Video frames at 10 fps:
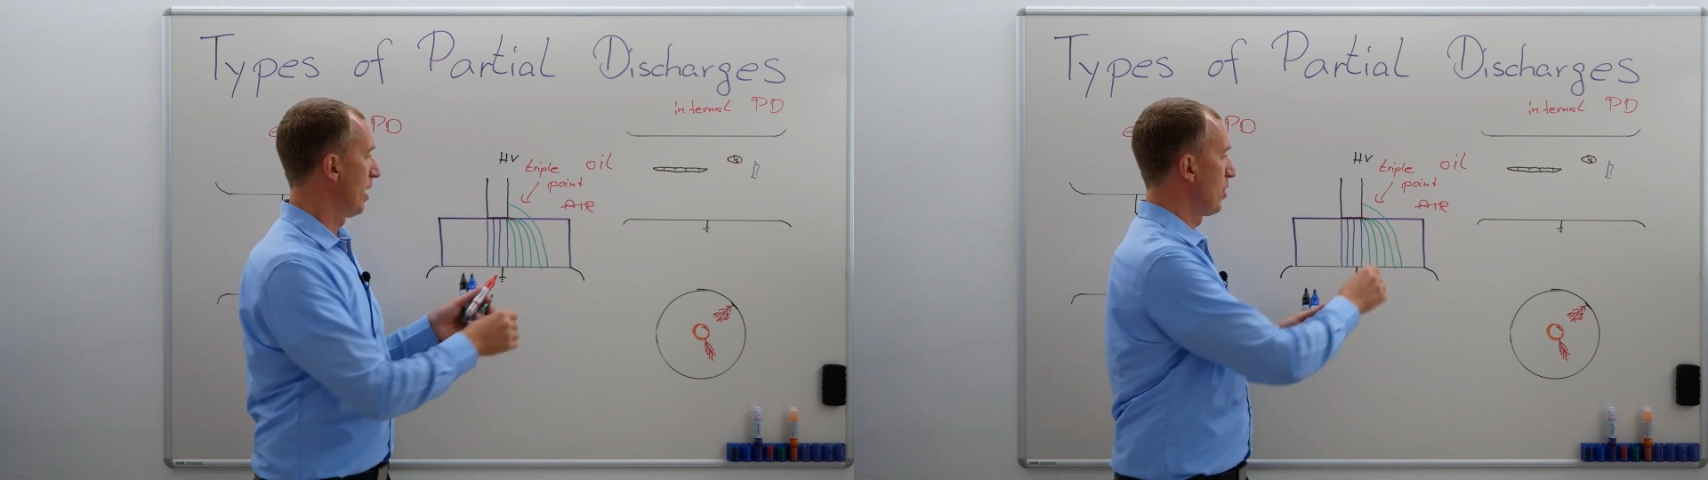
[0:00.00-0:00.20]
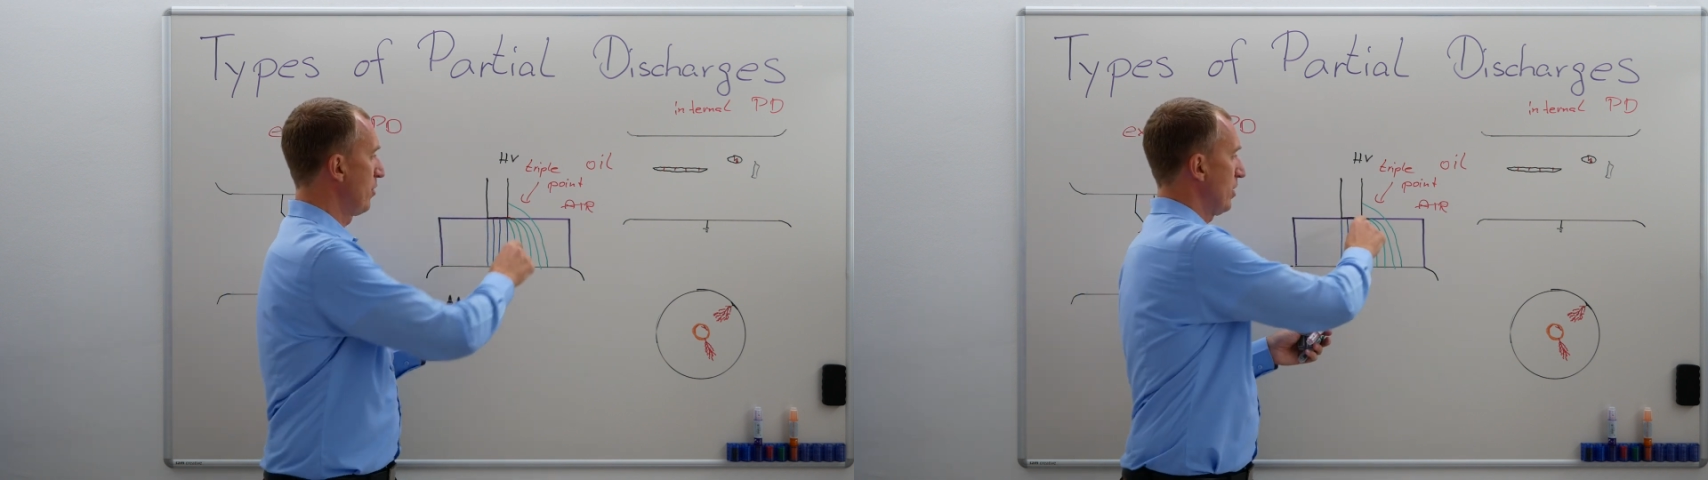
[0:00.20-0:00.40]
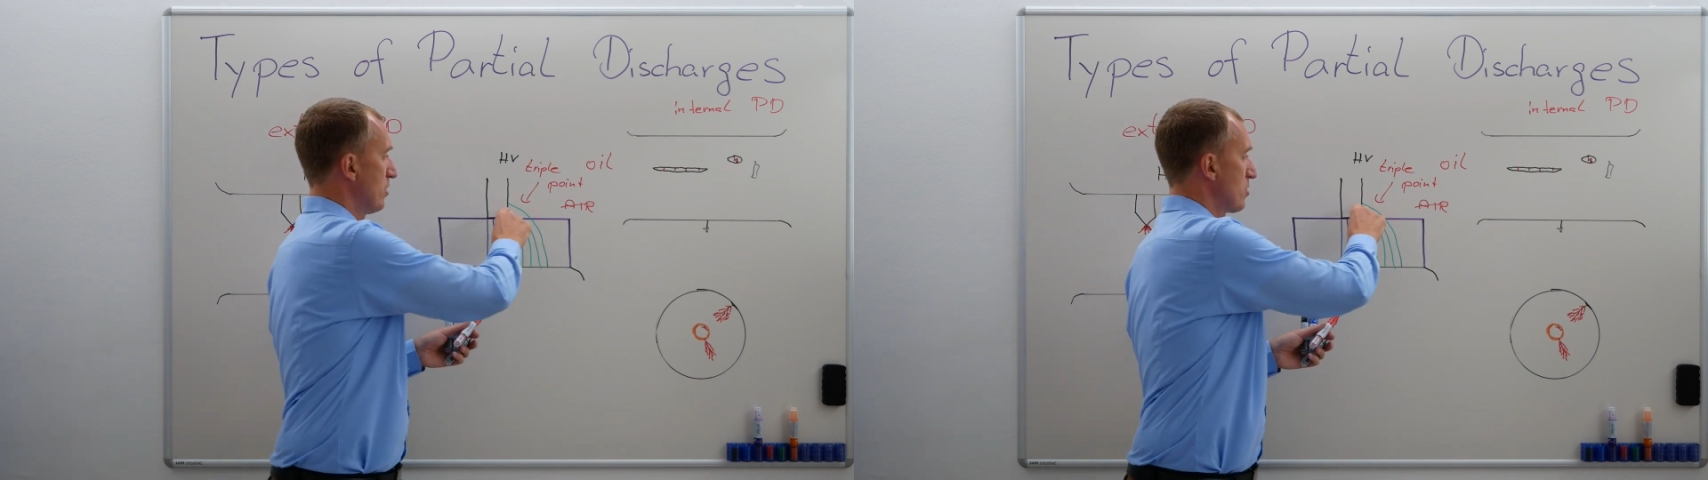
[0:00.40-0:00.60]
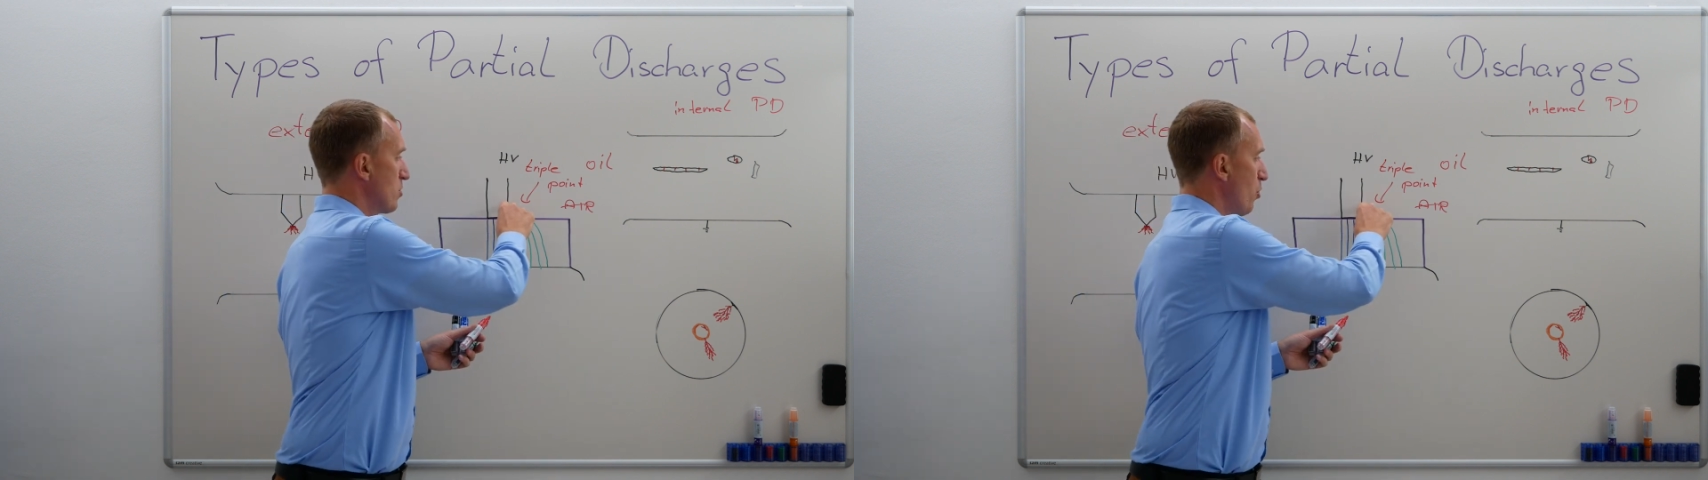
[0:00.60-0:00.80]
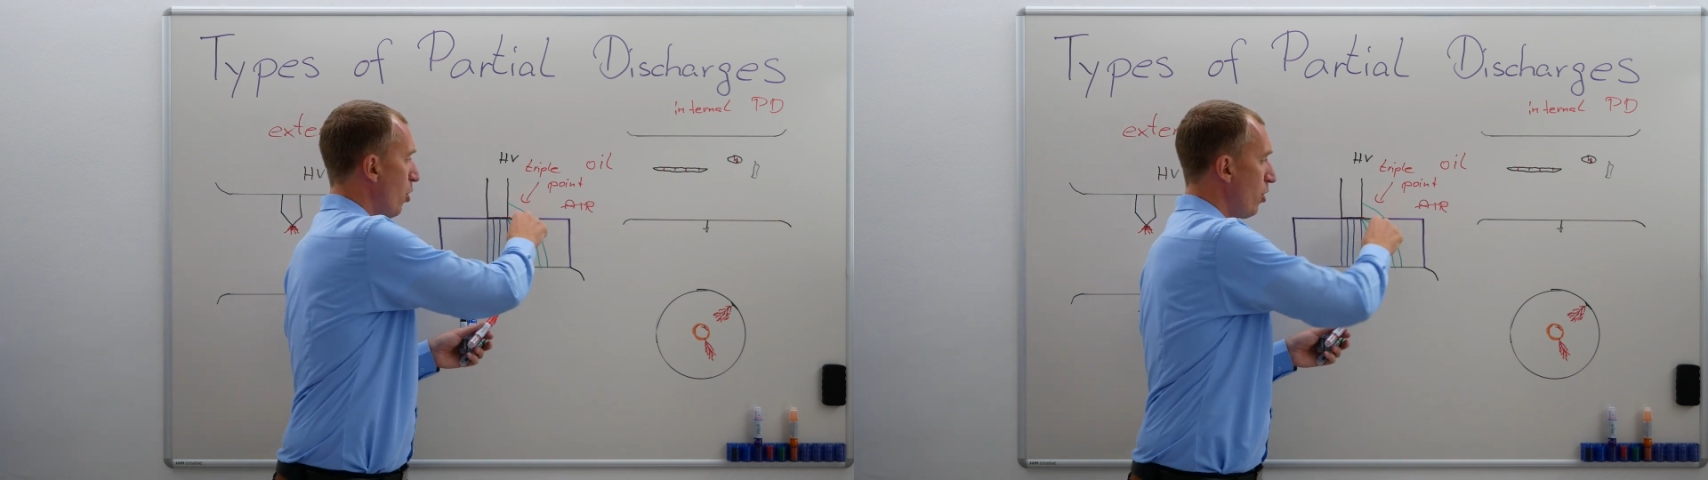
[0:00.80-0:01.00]
I'm having a
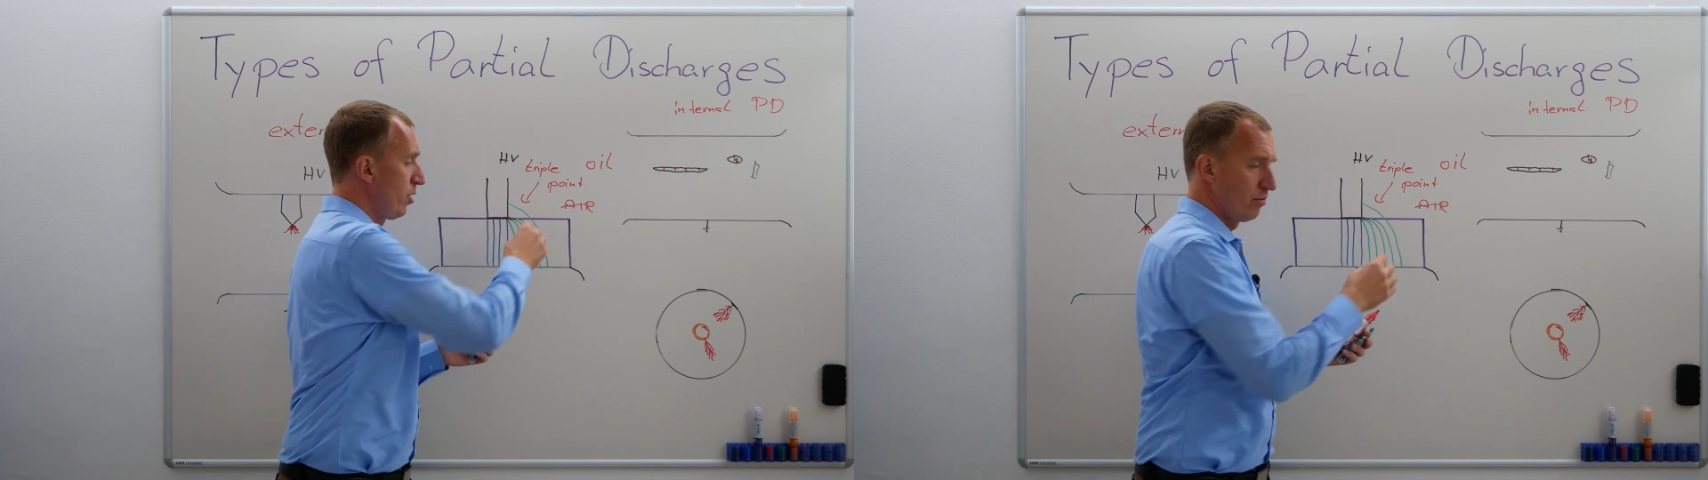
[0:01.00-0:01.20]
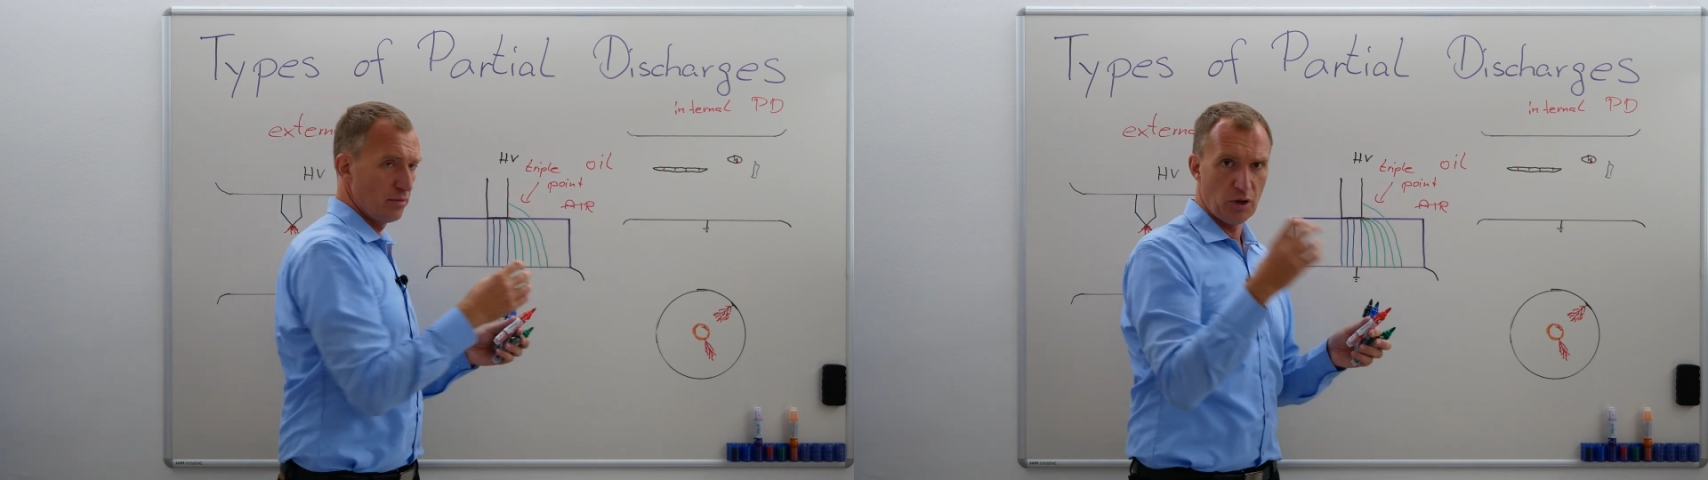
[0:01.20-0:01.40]
small